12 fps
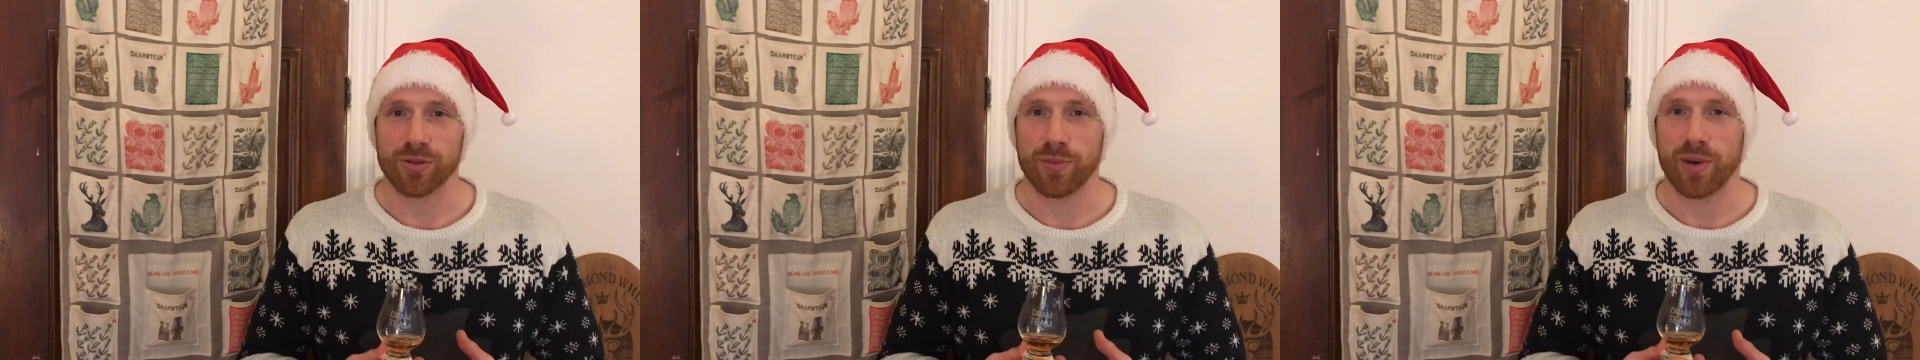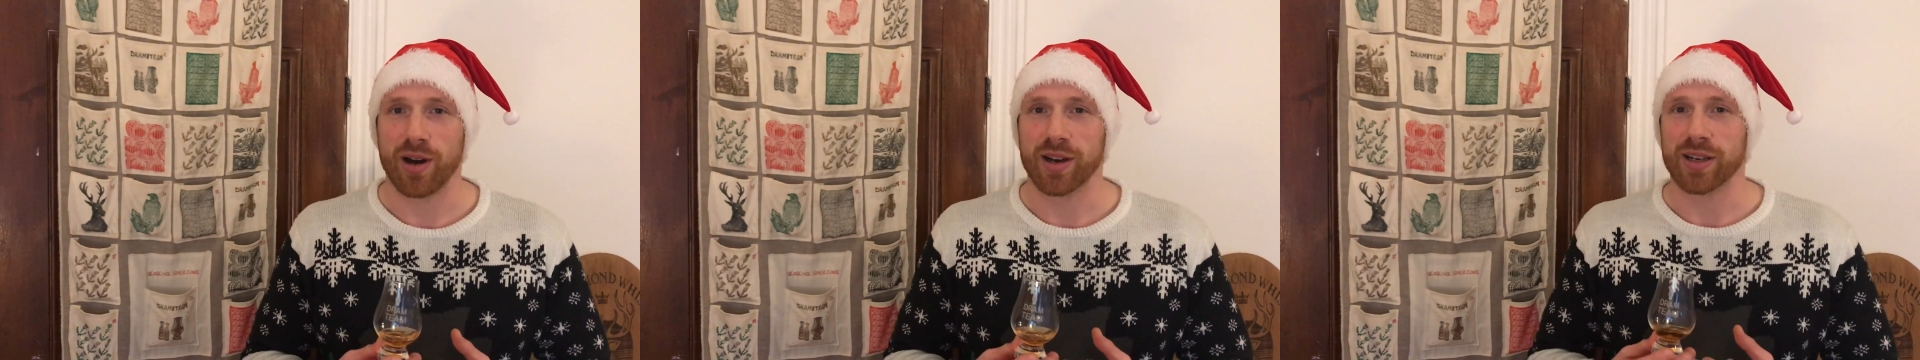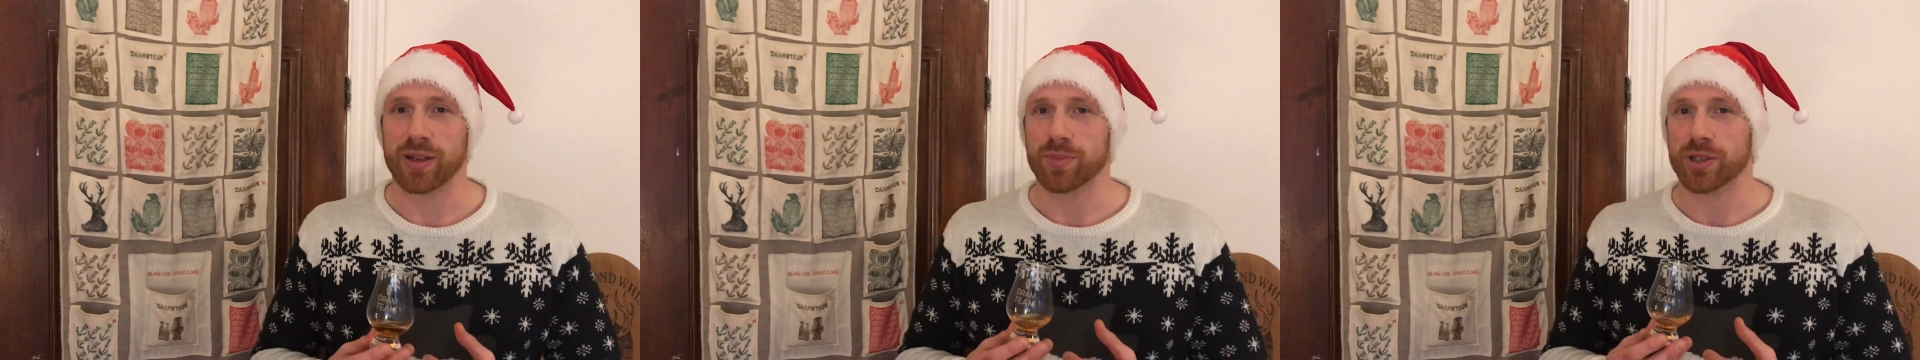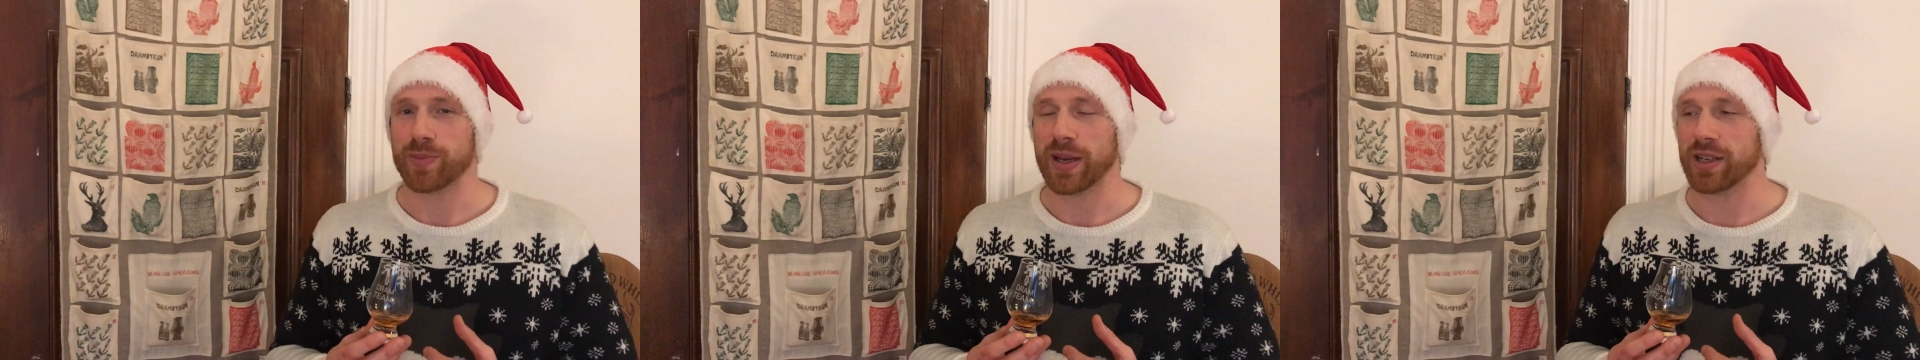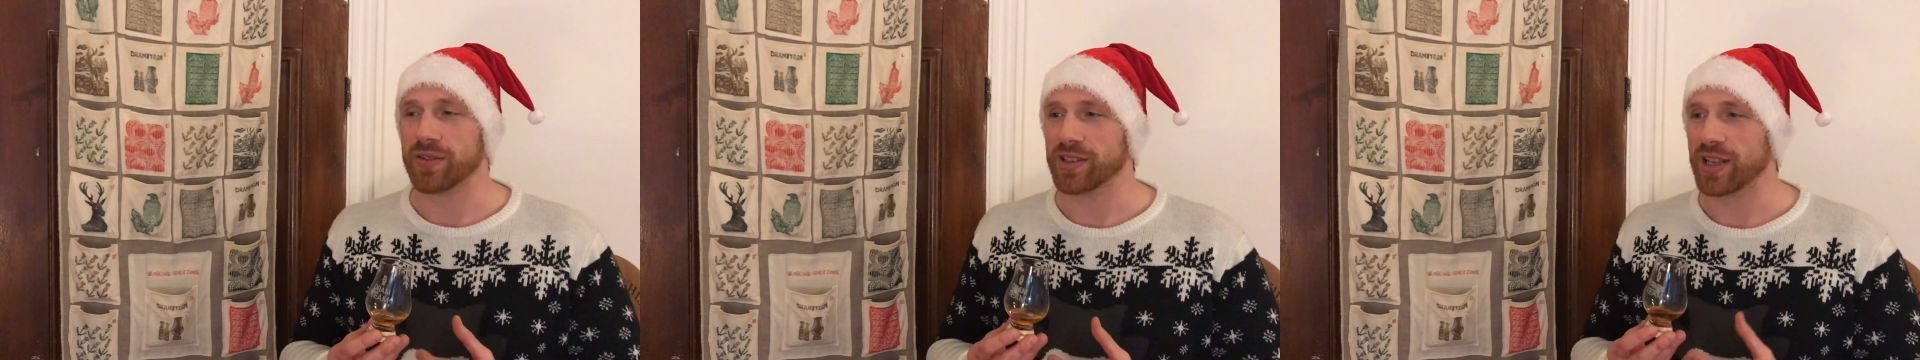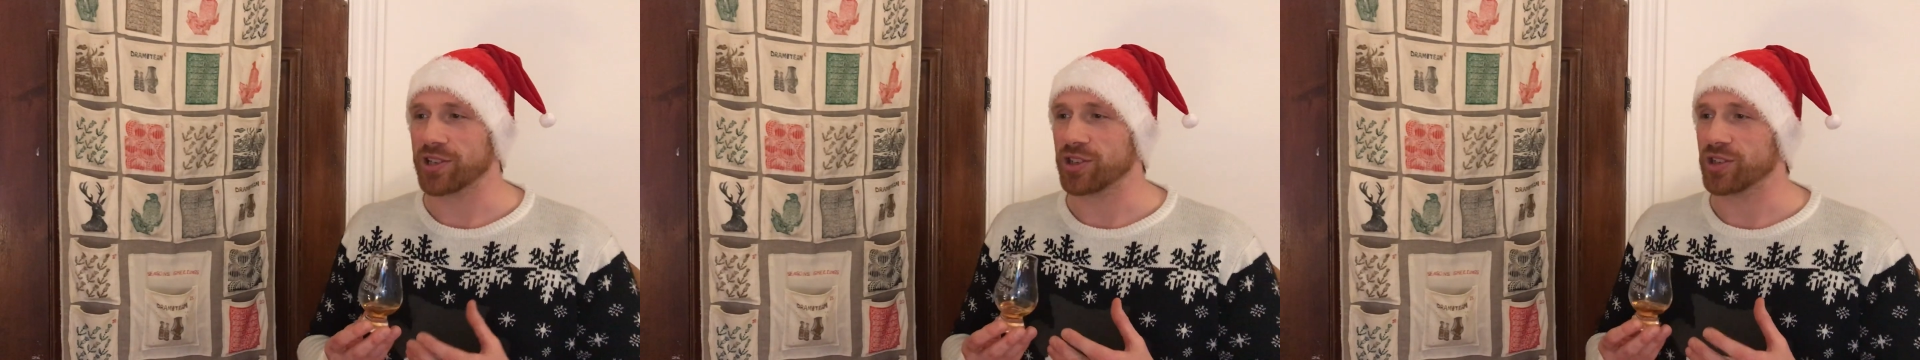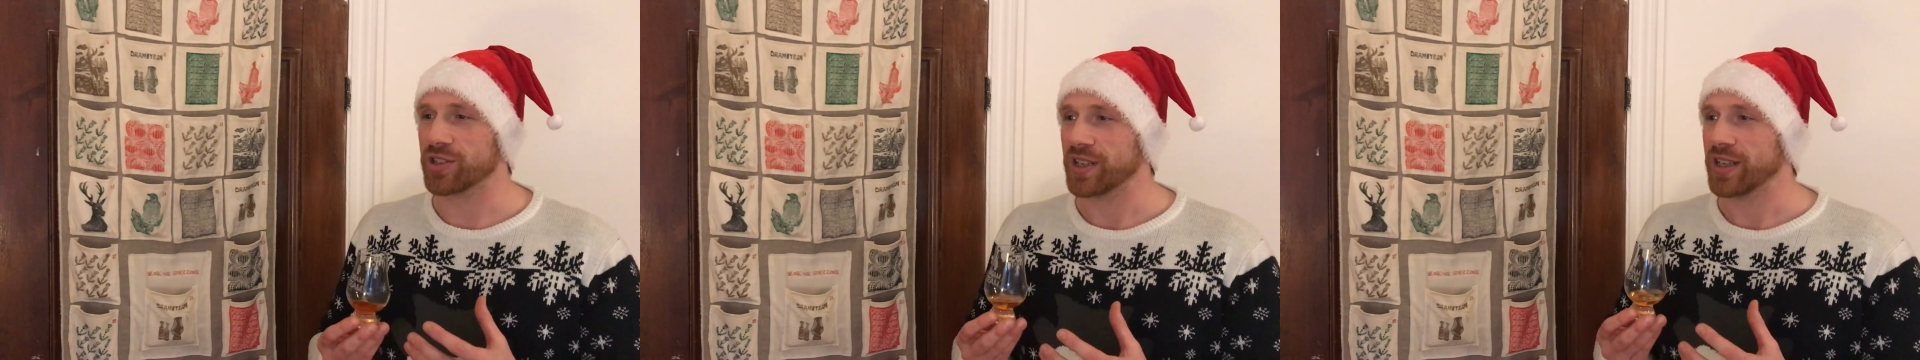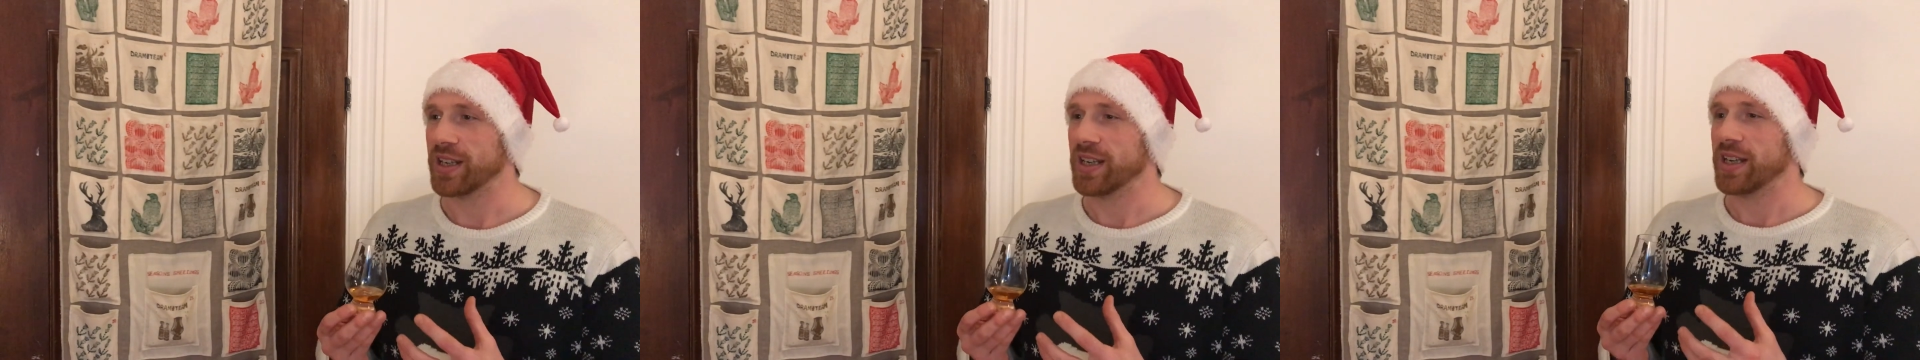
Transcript: from a marketing perspective is actually just